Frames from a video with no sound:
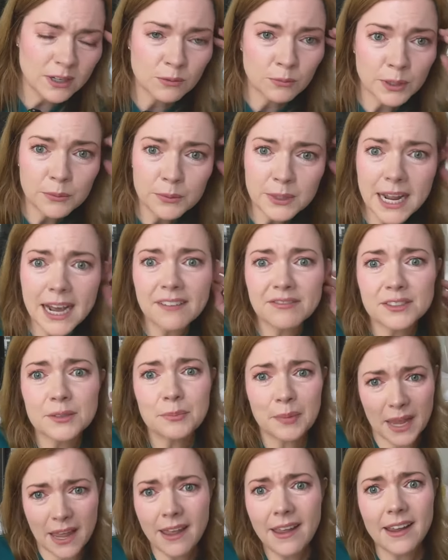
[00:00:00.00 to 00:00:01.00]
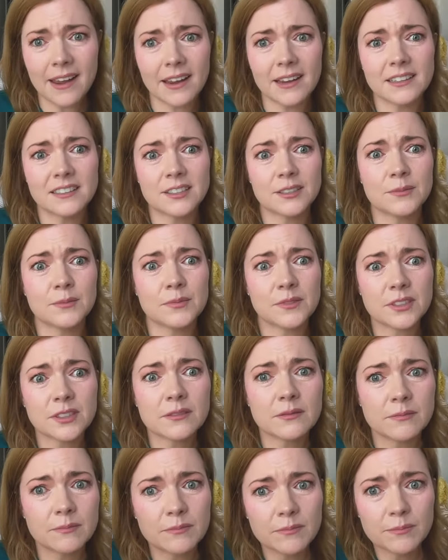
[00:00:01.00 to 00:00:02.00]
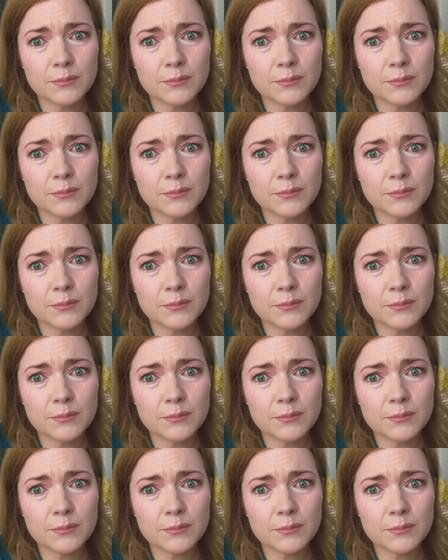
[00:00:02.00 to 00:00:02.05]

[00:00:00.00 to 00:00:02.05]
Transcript: and we would have to pay to to